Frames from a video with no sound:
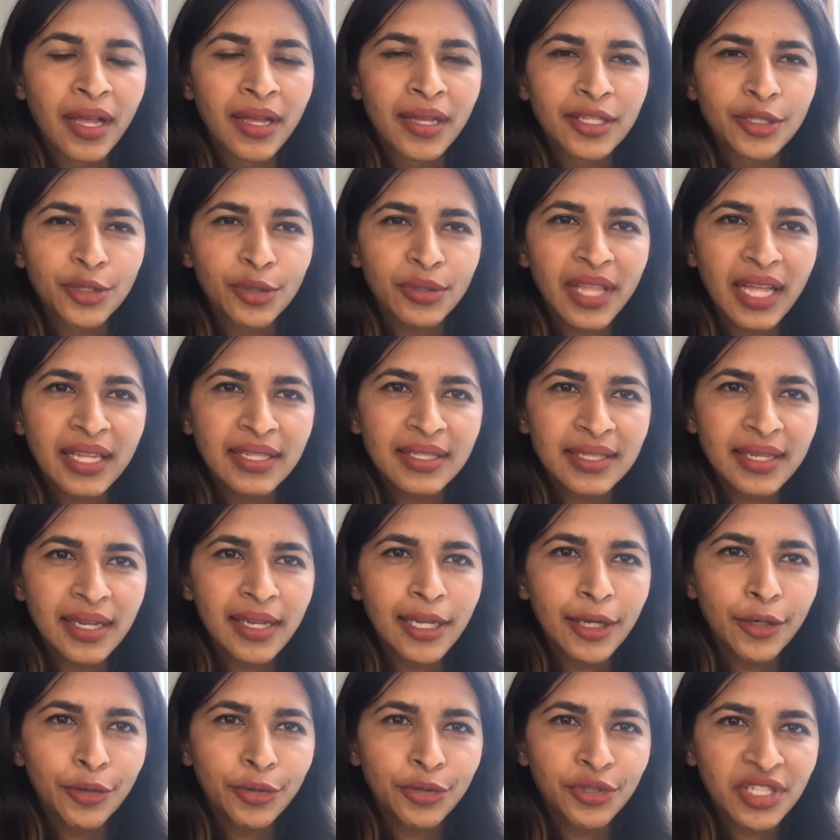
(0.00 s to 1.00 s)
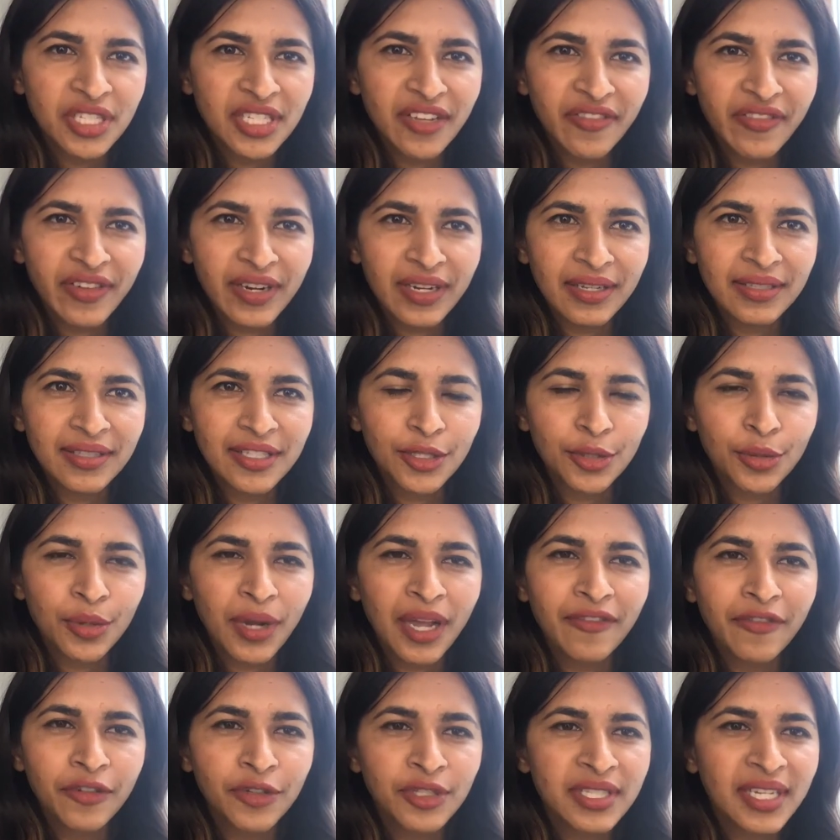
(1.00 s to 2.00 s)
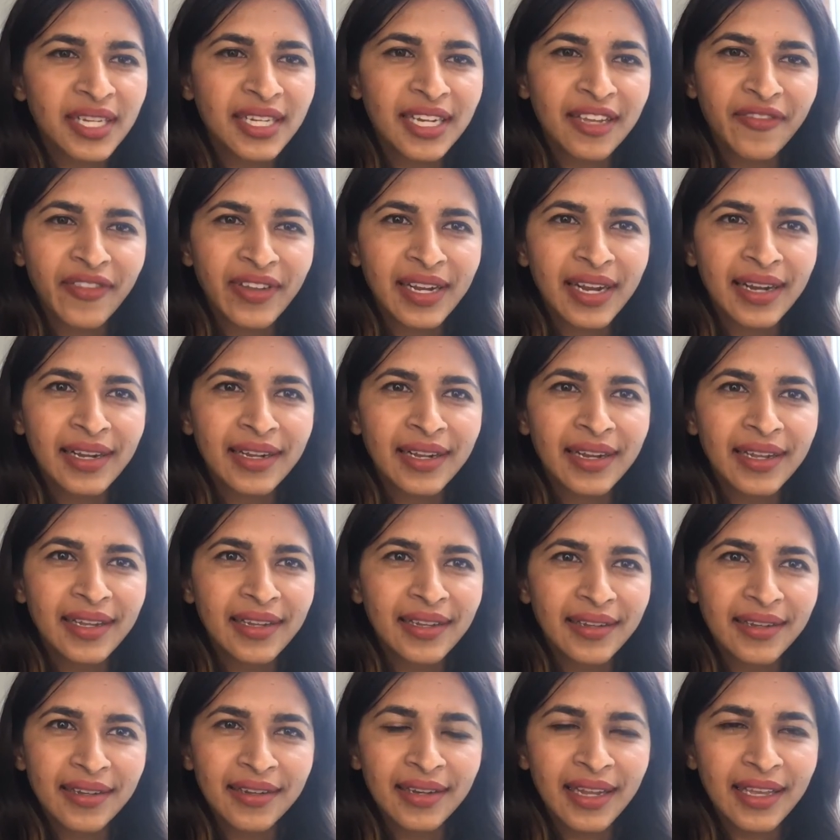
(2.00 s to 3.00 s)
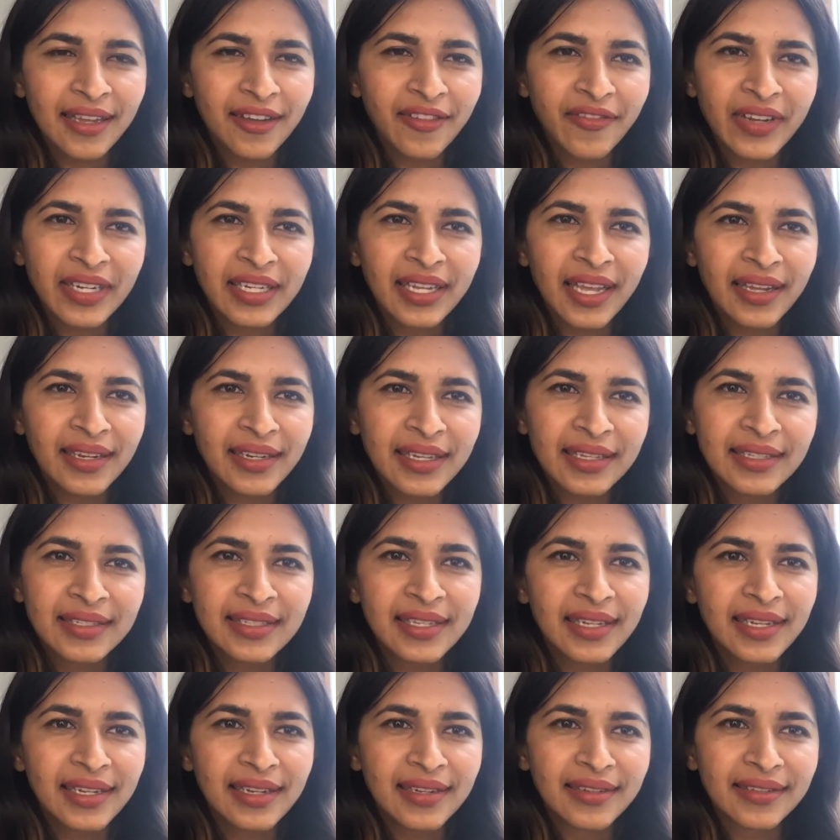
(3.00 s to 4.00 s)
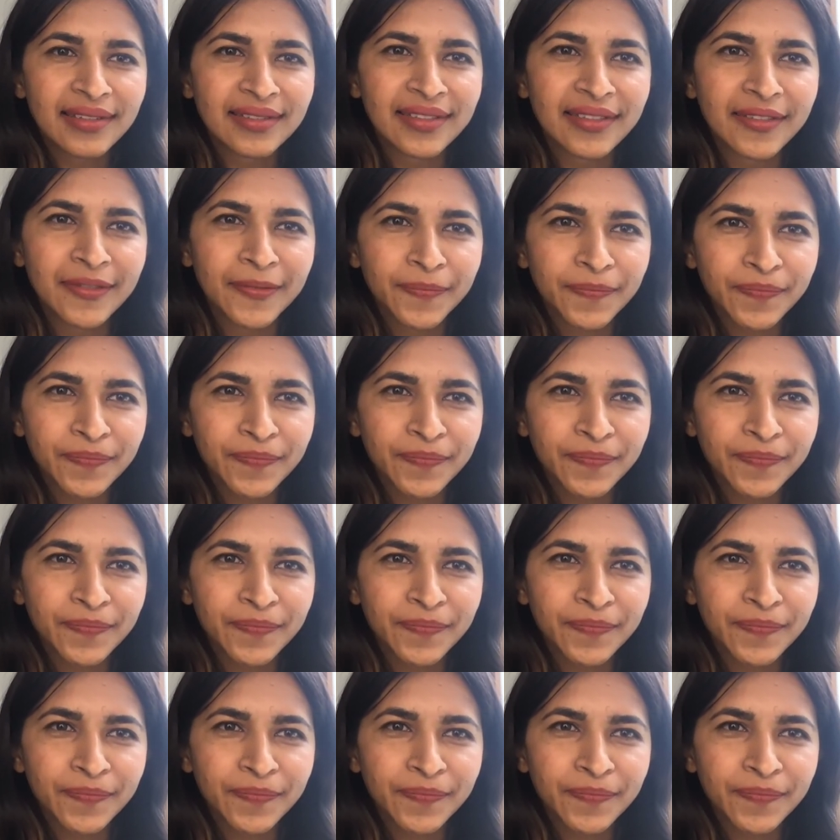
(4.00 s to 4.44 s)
So that's a huge difference. So I would say definitely like one can easily learn.